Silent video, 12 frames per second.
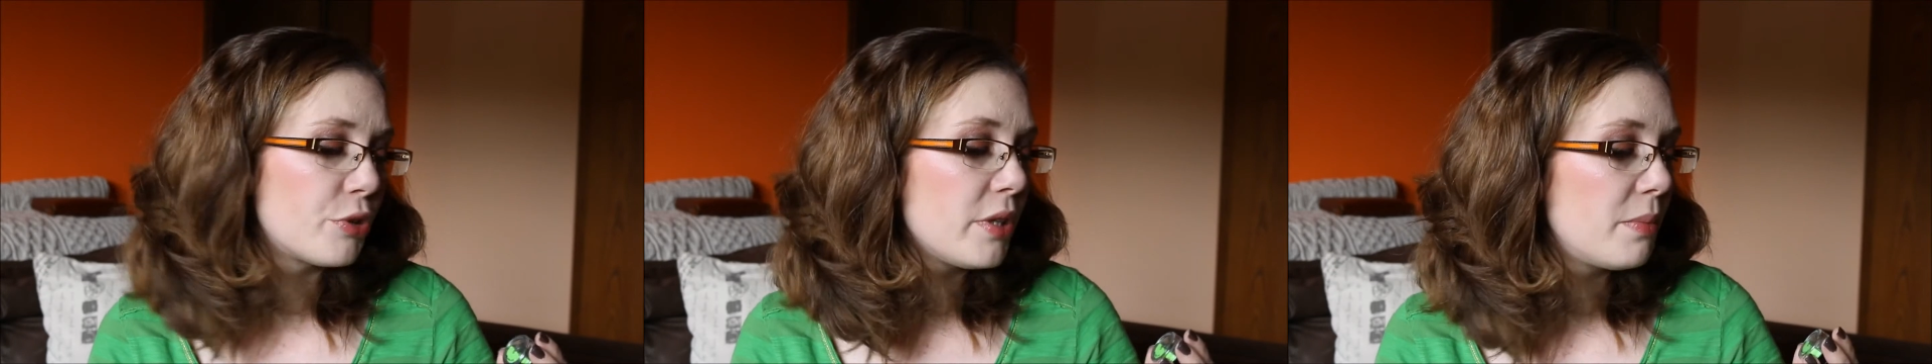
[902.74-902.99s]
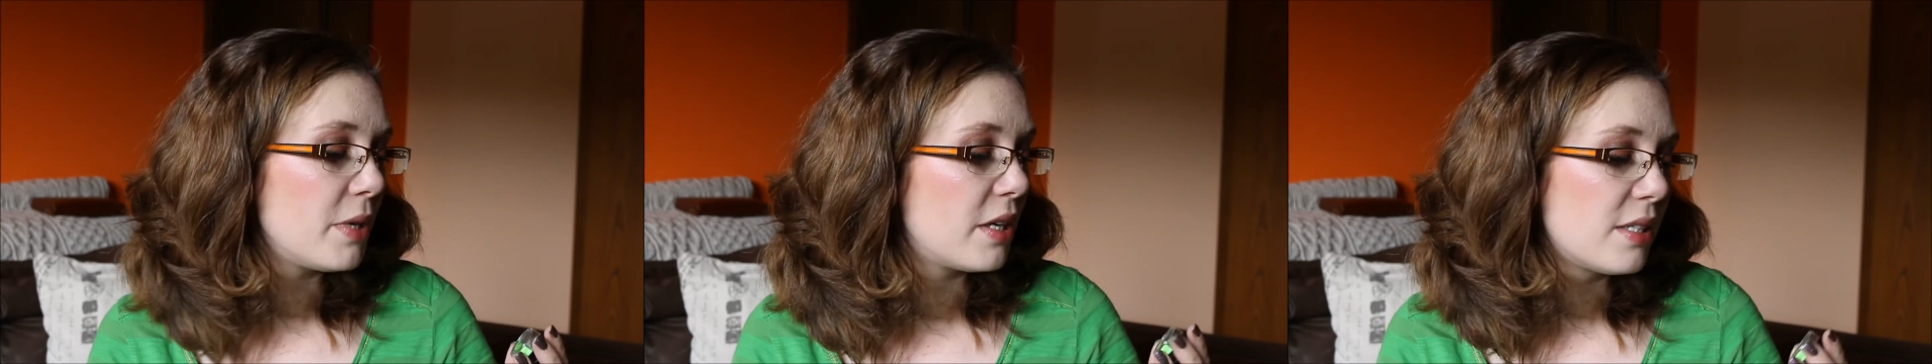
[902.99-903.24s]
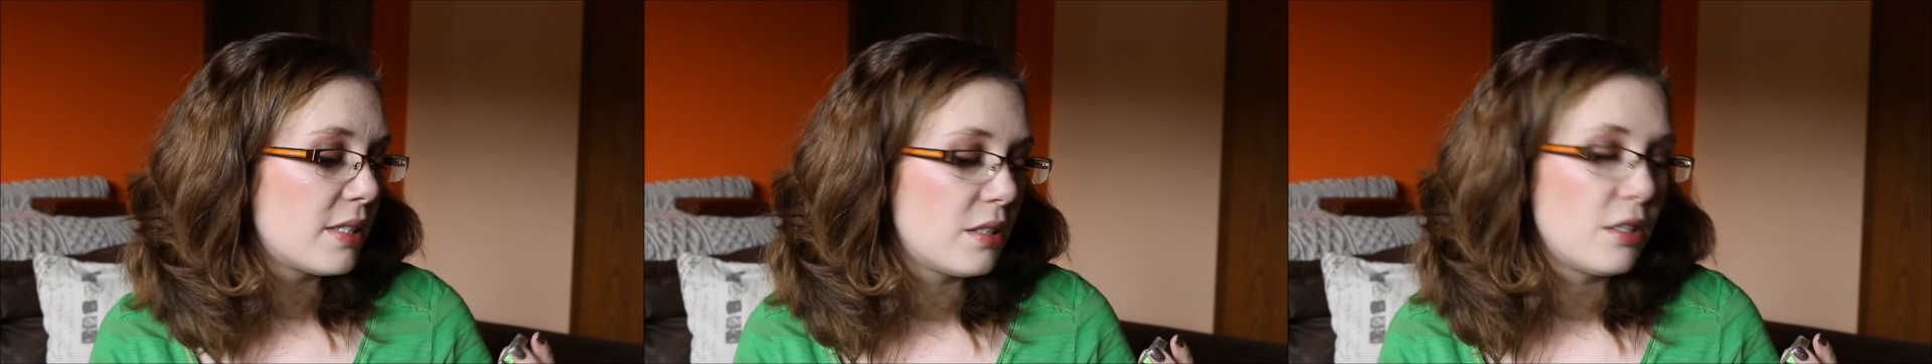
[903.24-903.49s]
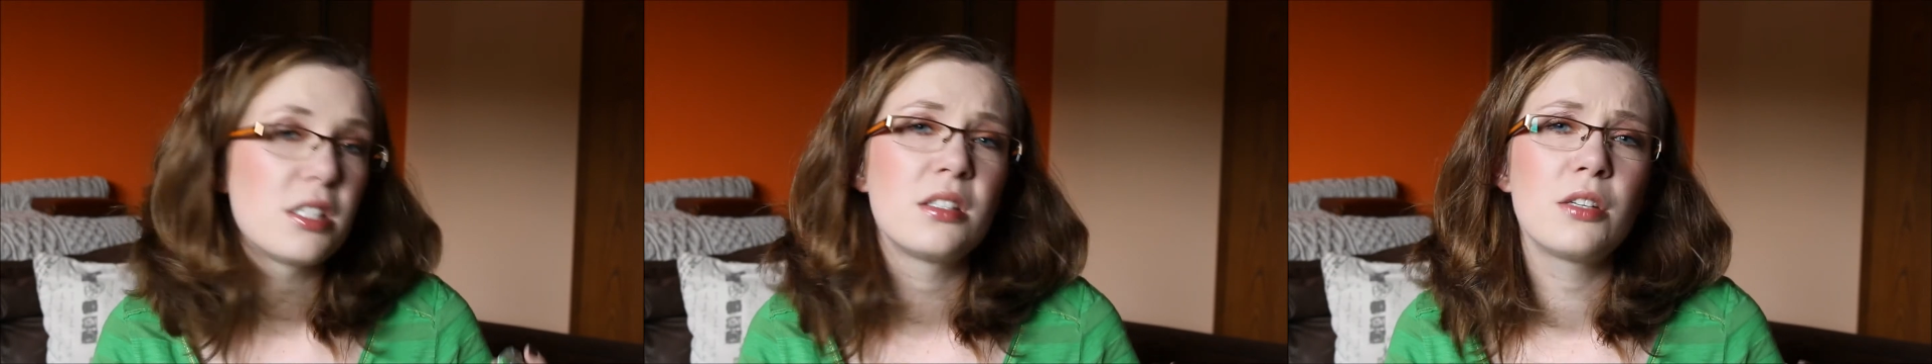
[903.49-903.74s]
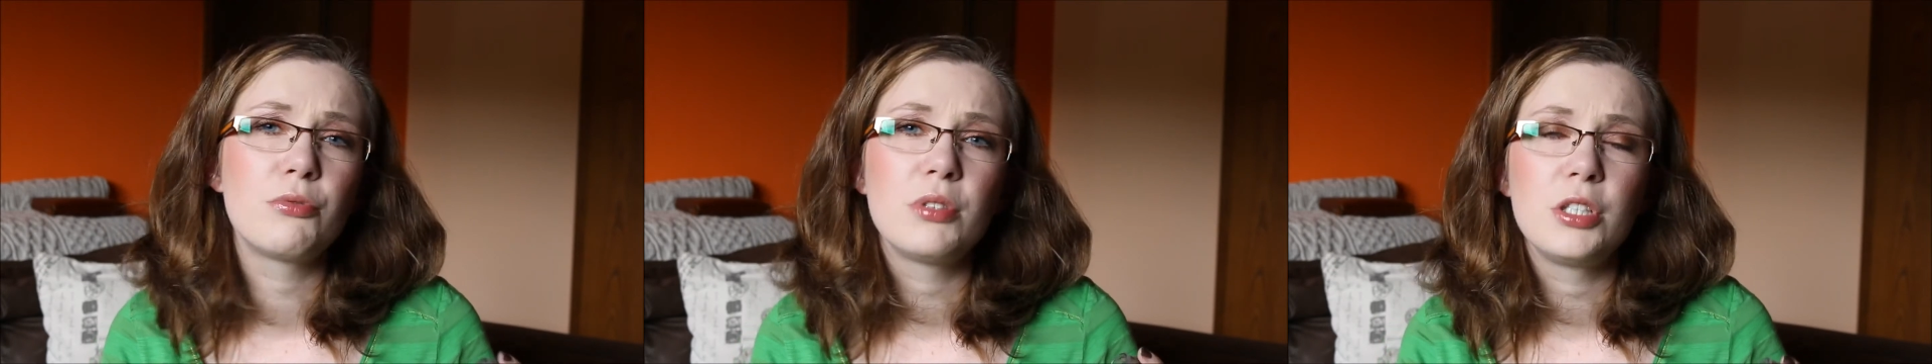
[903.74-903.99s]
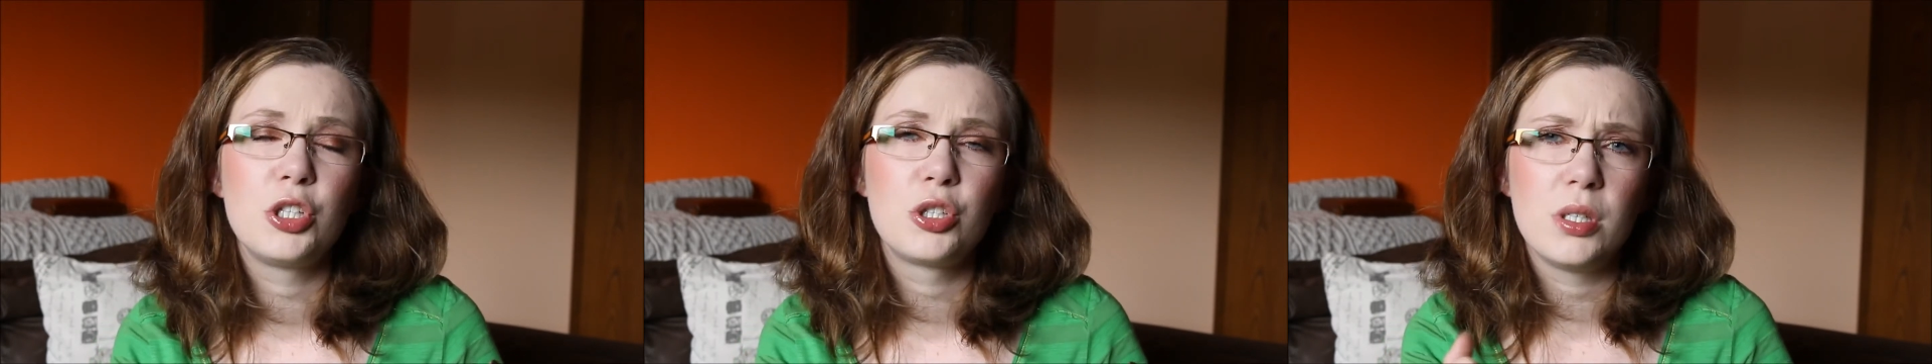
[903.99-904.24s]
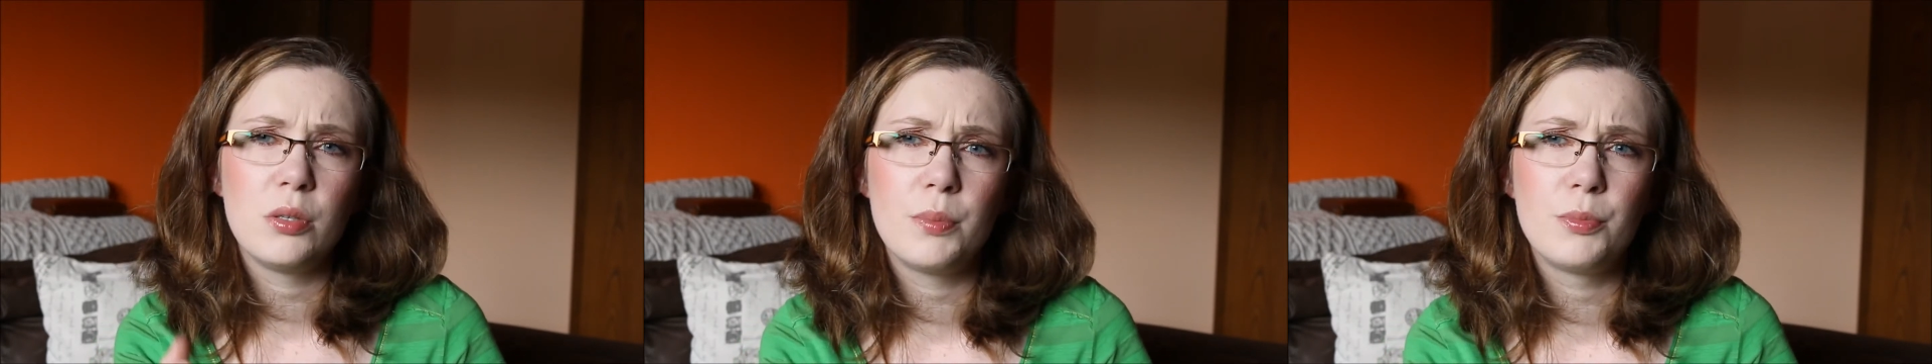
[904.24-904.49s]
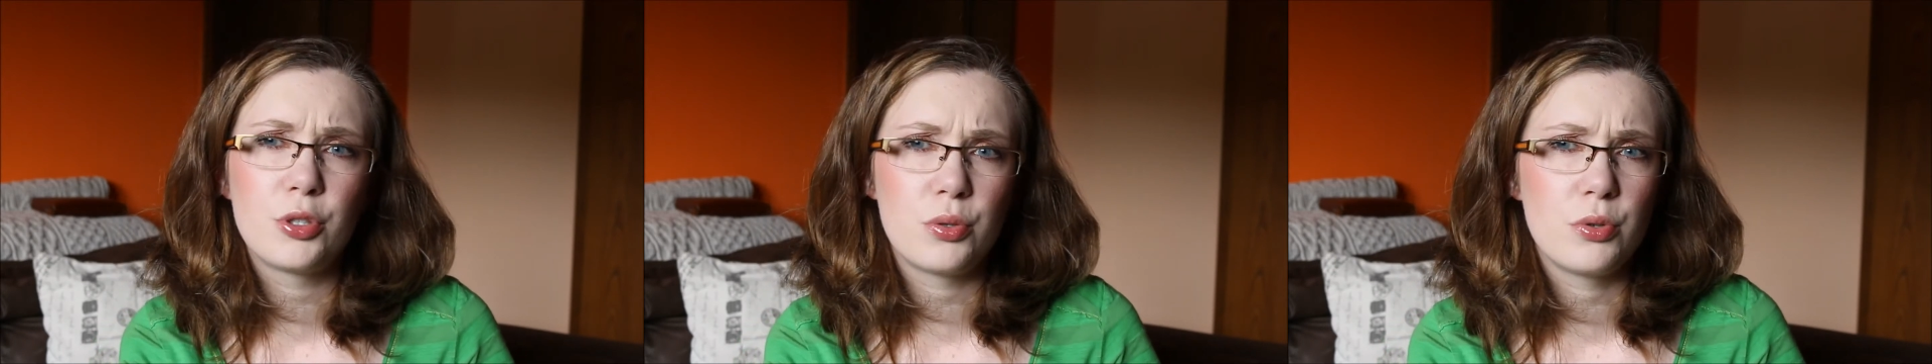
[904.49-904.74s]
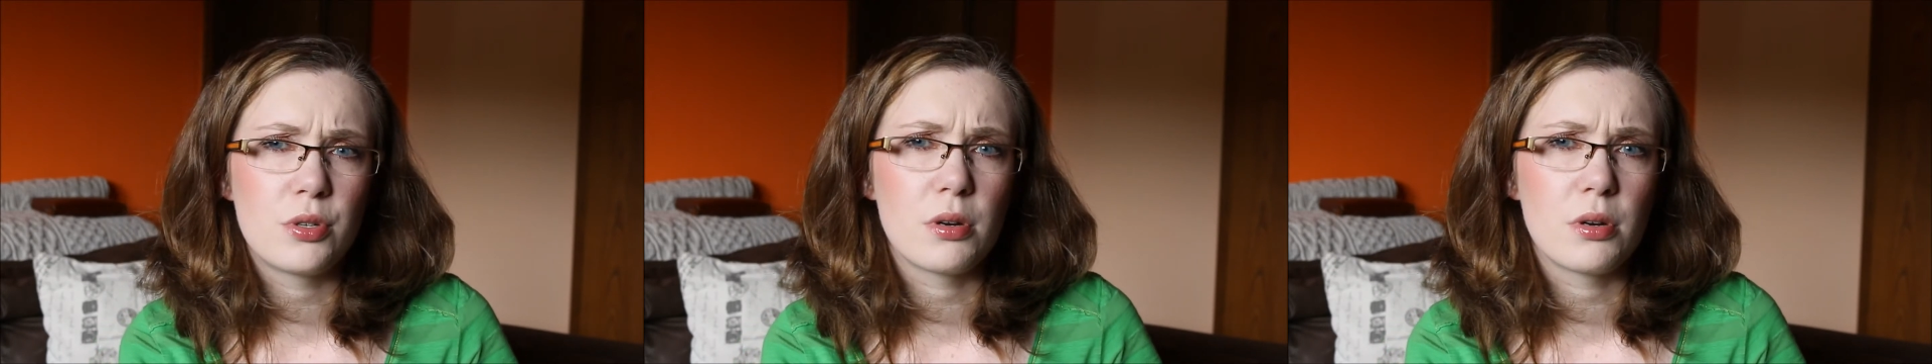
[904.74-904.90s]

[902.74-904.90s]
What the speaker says: really, because it does not really show up true to